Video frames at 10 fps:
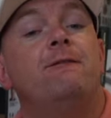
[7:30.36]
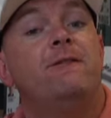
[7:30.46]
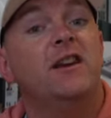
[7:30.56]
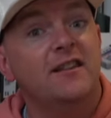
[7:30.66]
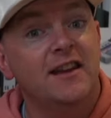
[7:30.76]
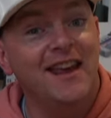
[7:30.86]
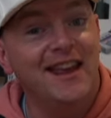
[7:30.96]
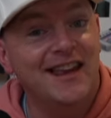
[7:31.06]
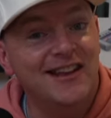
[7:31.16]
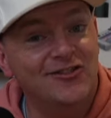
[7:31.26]

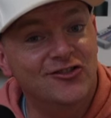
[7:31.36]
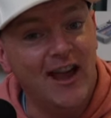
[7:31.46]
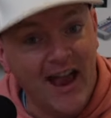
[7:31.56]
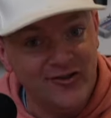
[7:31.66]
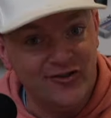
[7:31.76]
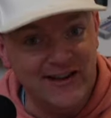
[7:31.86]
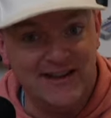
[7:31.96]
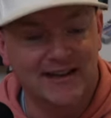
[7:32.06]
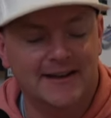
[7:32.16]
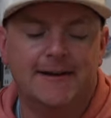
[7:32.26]
fitting in
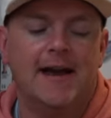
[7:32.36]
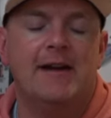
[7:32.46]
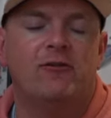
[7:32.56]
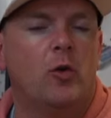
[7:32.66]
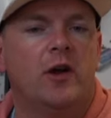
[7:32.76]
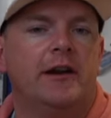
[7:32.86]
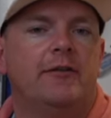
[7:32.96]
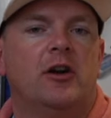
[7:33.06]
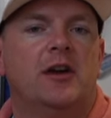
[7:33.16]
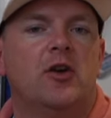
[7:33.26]
January after
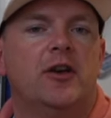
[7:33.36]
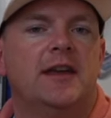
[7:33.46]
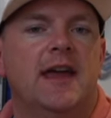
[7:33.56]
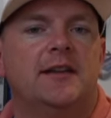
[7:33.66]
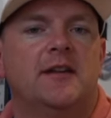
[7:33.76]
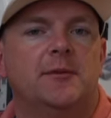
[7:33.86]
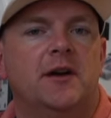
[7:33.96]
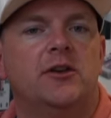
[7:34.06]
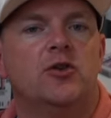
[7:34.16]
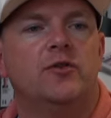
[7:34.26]
whatever I'm going to get. I
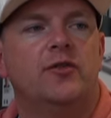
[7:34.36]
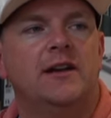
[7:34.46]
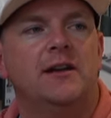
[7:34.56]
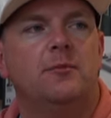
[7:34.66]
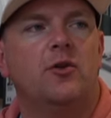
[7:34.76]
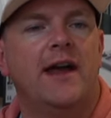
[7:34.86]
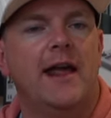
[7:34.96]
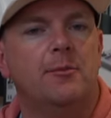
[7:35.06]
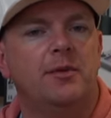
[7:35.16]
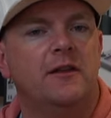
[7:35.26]
might go for a little more
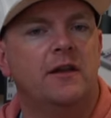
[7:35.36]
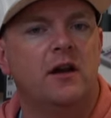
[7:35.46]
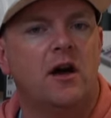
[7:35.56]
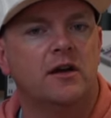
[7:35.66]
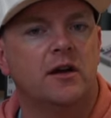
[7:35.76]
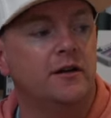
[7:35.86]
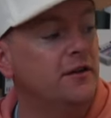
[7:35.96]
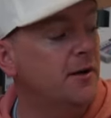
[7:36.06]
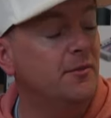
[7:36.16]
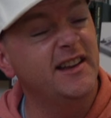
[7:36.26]
help in the long irons.
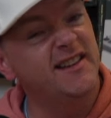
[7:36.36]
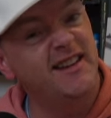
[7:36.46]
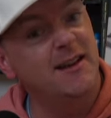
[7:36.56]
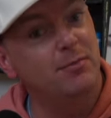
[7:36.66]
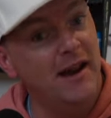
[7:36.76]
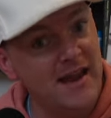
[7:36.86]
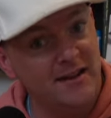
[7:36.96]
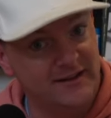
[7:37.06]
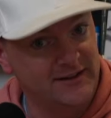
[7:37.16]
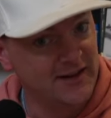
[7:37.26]
I might stay
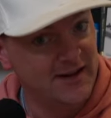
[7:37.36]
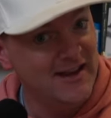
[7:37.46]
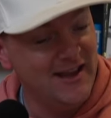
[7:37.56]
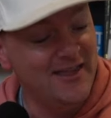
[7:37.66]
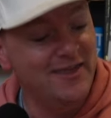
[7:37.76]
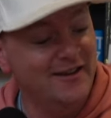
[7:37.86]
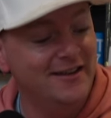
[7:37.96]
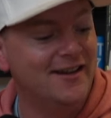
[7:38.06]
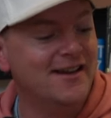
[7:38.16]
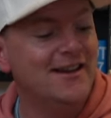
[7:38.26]
blades in
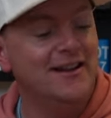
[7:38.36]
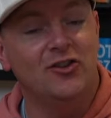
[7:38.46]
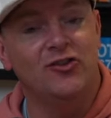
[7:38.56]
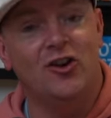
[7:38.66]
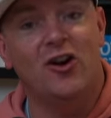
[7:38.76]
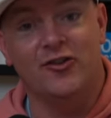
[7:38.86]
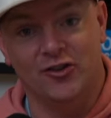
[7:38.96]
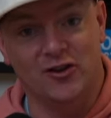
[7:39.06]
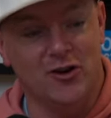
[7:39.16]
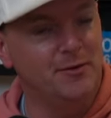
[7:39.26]
the shorter
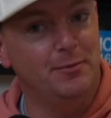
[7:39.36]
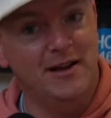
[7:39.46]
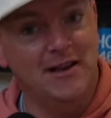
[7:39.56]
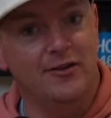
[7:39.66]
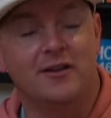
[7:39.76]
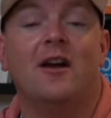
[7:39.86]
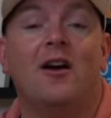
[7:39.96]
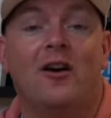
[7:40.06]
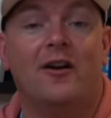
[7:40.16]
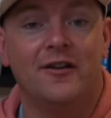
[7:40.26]
clubs, believe it
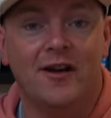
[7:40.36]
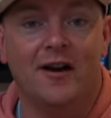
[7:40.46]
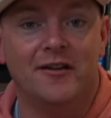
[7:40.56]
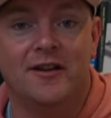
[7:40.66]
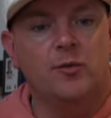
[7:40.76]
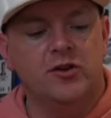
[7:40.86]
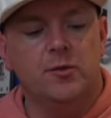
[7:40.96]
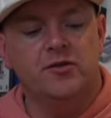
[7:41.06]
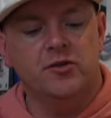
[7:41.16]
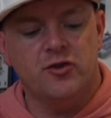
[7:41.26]
or not. When it
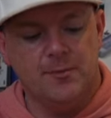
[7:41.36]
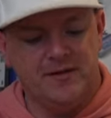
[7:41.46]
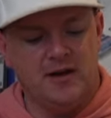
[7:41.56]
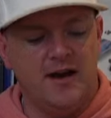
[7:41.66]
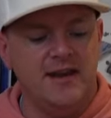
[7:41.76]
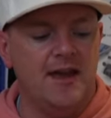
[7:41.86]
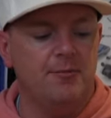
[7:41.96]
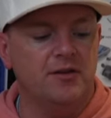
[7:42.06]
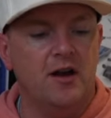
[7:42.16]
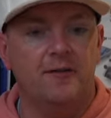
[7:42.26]
comes to the grips, I
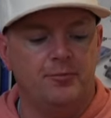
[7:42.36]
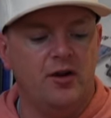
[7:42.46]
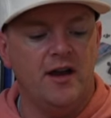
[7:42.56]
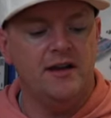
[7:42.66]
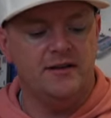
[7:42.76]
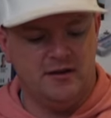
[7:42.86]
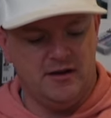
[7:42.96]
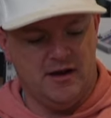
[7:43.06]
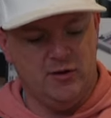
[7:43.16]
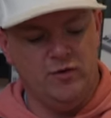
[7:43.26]
am Golf Pride.
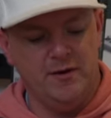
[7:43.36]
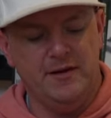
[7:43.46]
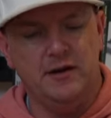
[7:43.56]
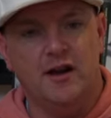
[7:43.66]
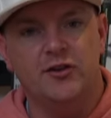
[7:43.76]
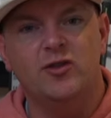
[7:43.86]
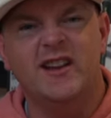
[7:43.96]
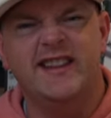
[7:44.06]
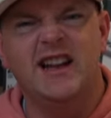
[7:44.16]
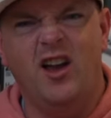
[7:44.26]
I do
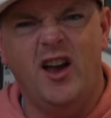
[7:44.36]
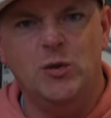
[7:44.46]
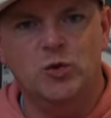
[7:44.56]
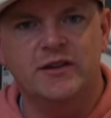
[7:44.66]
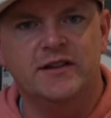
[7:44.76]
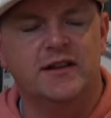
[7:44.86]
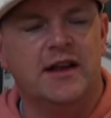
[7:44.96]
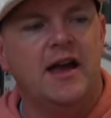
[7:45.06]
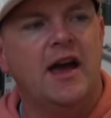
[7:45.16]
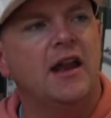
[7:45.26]
like the Align ones,
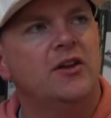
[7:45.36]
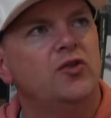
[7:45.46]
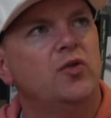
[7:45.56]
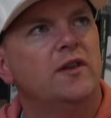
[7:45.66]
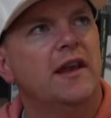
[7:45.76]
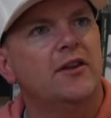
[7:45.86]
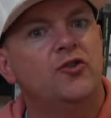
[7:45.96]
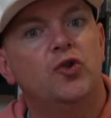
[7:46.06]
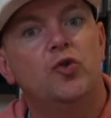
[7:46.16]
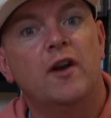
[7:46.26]
and I do get
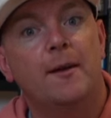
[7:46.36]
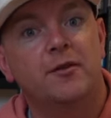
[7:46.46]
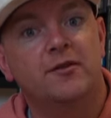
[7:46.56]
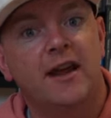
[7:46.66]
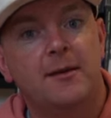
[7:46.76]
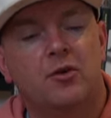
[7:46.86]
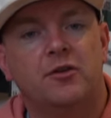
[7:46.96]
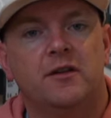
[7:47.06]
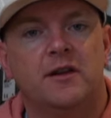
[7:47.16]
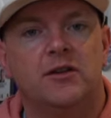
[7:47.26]
two wraps of tape
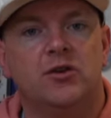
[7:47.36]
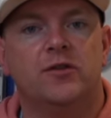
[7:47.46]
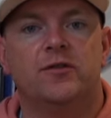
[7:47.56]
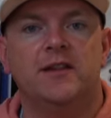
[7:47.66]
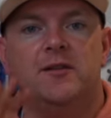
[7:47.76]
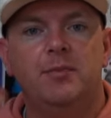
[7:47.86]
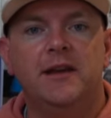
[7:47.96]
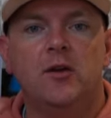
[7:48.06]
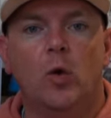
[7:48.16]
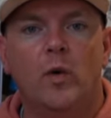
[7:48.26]
underneath those for these
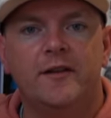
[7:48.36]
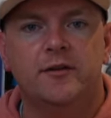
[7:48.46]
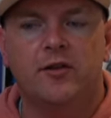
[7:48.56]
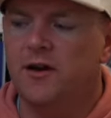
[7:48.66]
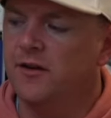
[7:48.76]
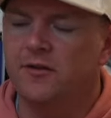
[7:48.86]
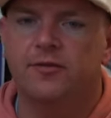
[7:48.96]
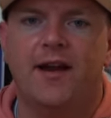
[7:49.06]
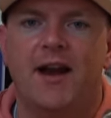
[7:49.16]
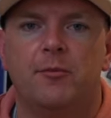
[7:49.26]
big West of Ireland
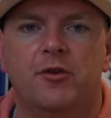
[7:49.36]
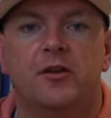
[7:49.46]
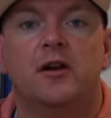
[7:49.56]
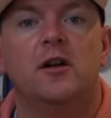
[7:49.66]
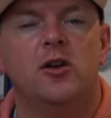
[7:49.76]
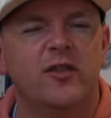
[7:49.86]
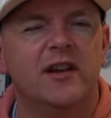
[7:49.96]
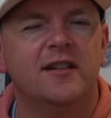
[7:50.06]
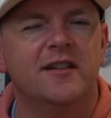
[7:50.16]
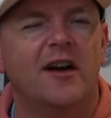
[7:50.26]
farmer
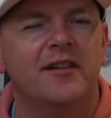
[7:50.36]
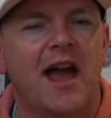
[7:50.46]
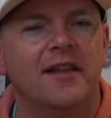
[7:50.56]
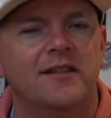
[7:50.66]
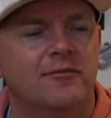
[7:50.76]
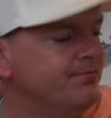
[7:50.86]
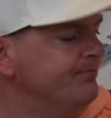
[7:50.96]
lovely soft hats.